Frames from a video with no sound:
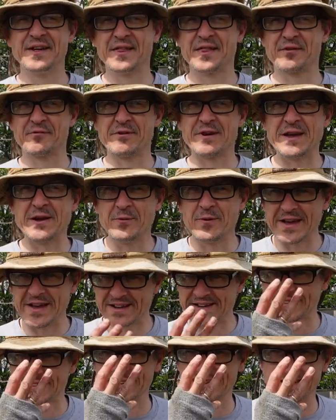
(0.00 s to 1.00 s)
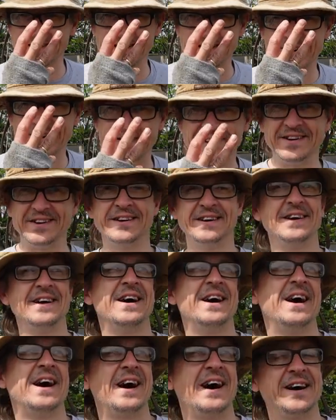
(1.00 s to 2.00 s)
3 weeks ago,
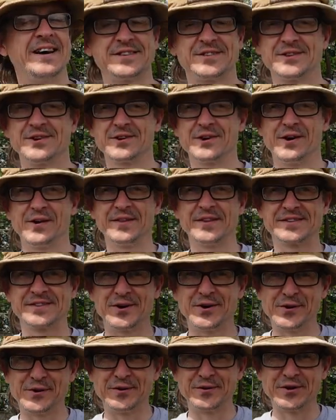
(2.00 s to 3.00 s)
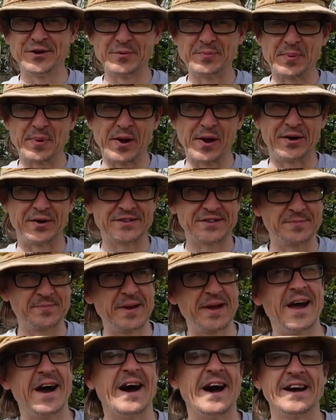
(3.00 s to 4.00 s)
I took on this whole new plot
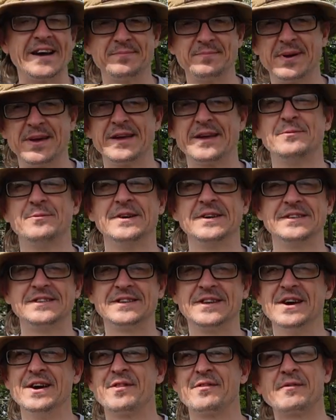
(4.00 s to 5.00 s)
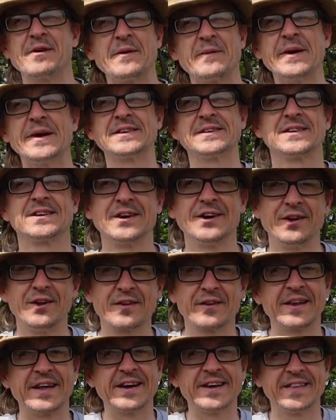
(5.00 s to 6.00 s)
behind me, which 3 weeks ago
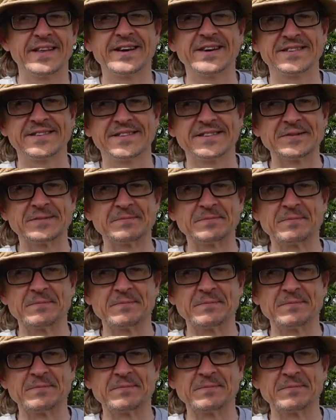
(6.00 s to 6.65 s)
looked like this.